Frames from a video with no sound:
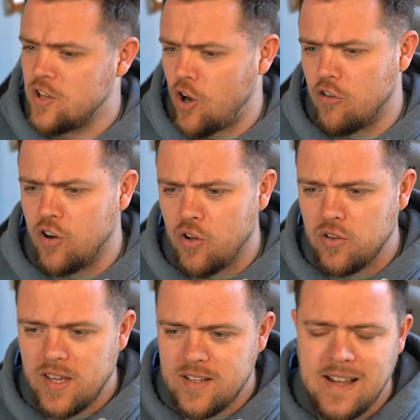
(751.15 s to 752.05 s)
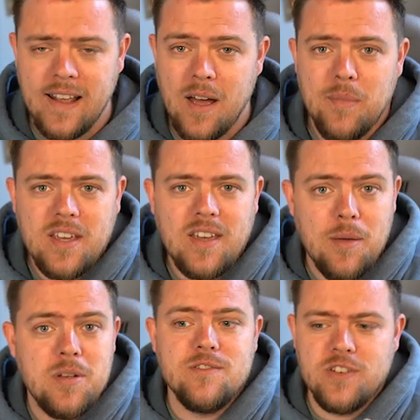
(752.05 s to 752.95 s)
or a Hullet dynamic
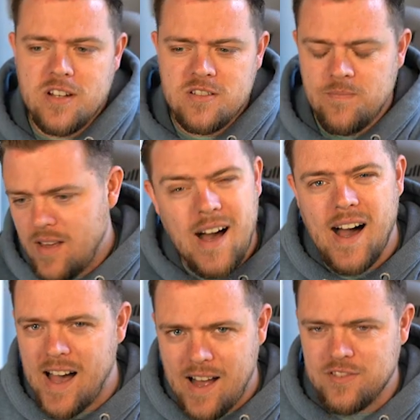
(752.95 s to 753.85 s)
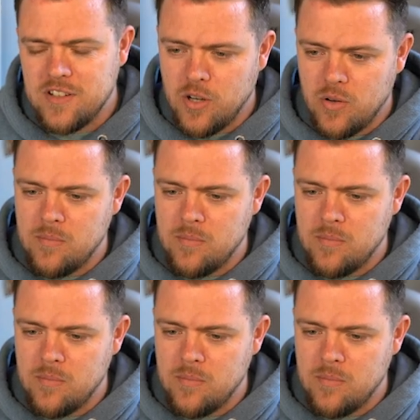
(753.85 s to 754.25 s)
image version, I have to do him.